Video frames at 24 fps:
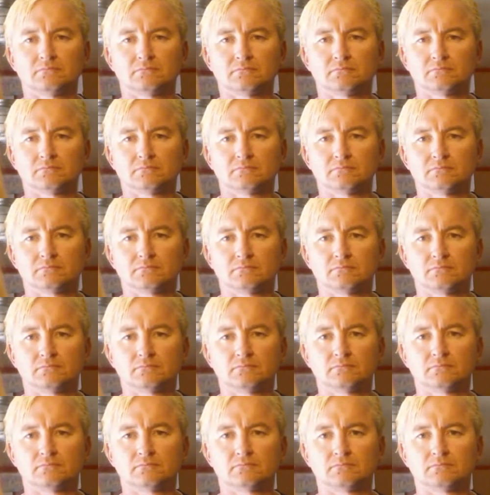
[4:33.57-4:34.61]

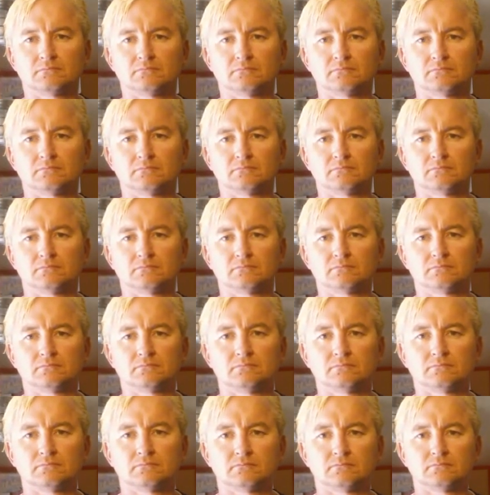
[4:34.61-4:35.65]

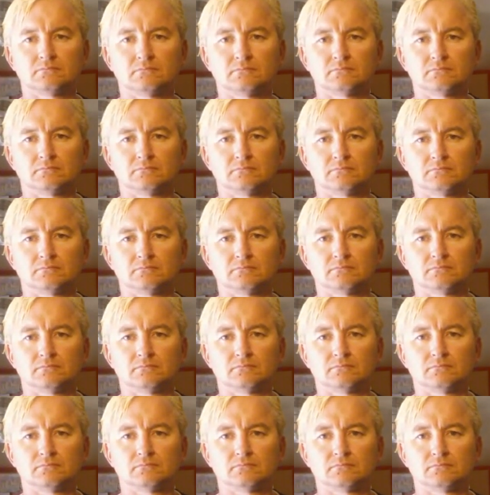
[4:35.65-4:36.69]

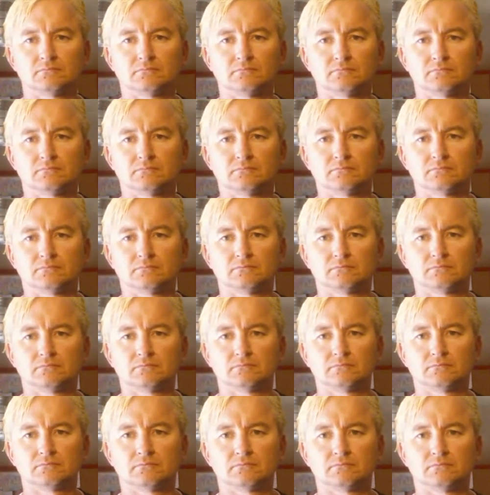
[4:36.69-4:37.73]

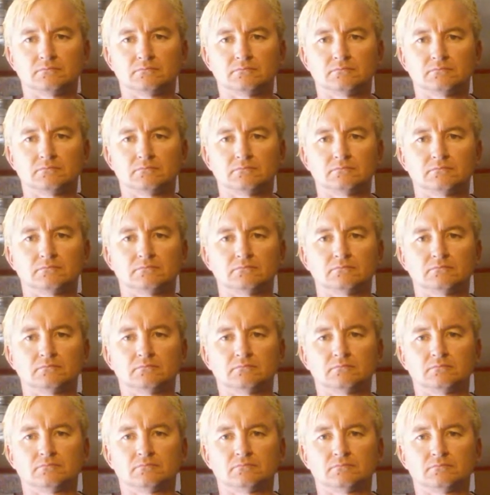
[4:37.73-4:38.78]

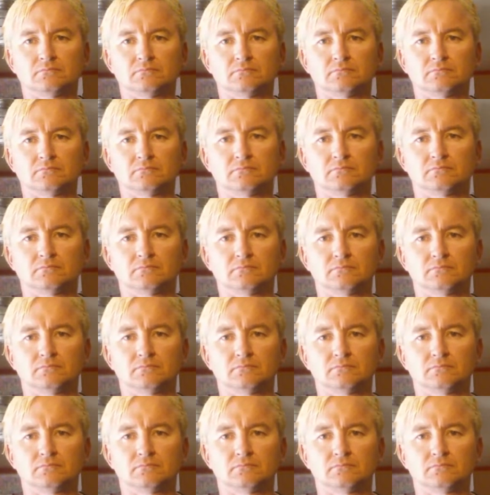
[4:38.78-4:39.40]
The person shown says nothing.